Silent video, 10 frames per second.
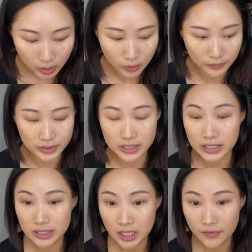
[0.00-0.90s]

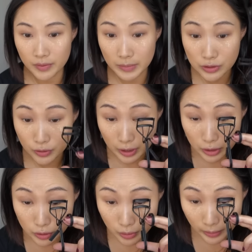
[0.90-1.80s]
oversee stuff and make sure
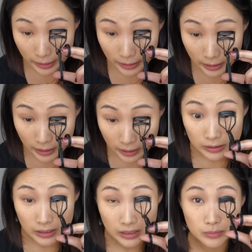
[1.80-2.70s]
things are okay.
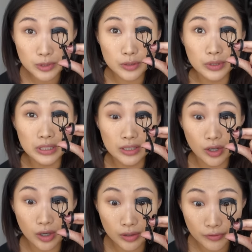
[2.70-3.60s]
Yeah, so he's
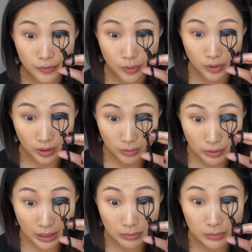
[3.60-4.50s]
gone for
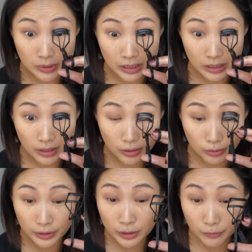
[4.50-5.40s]
probably
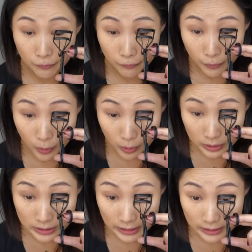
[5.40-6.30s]
3 to
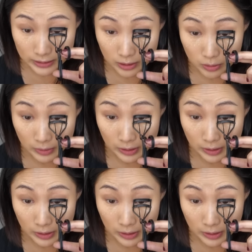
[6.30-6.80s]
4 days this